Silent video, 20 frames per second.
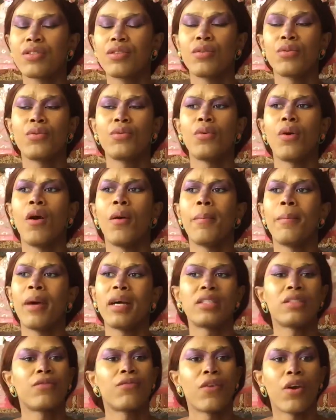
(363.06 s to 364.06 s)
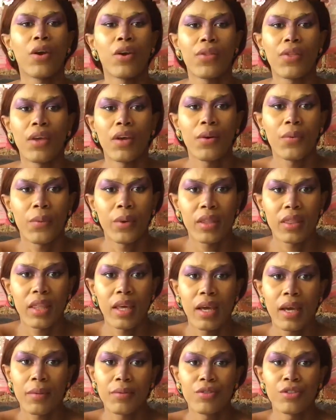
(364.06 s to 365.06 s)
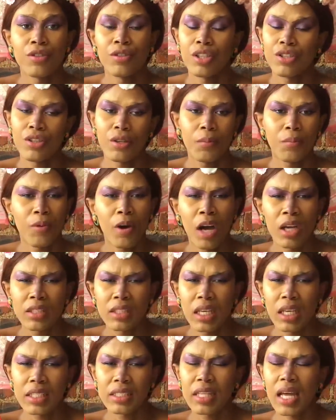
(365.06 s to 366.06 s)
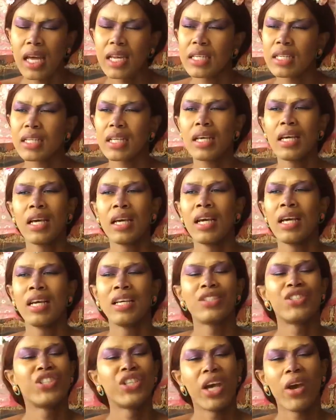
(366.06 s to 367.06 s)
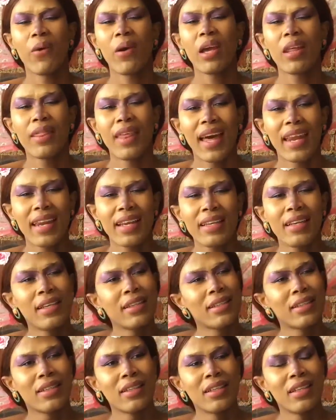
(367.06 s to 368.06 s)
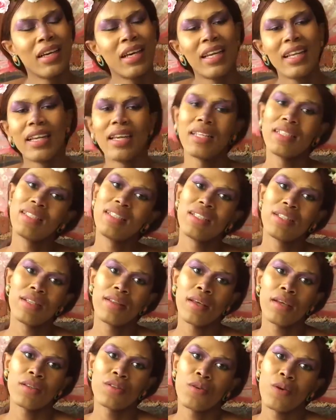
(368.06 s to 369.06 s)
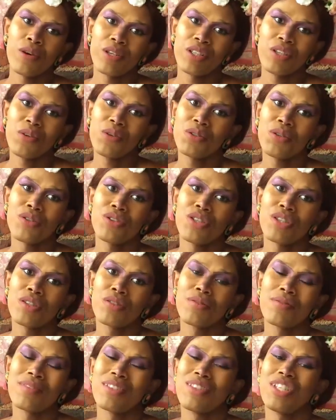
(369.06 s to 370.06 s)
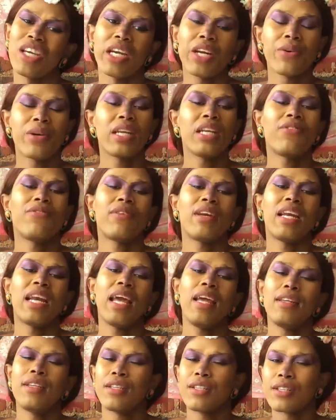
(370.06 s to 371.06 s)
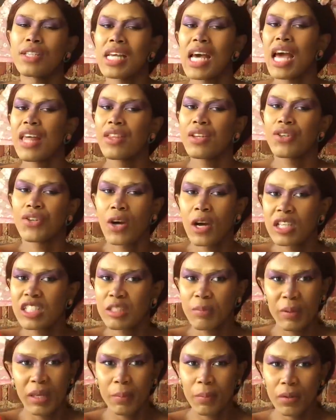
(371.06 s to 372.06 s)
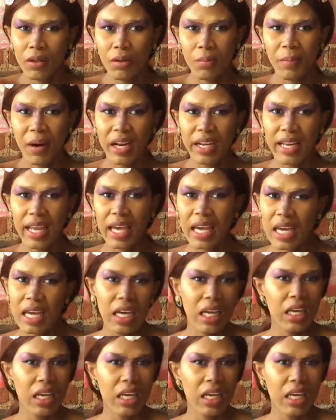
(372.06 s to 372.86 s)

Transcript: who are much further with their transitioning process, and sharing that and listening to their stories, and also just generally relating to other trans people about like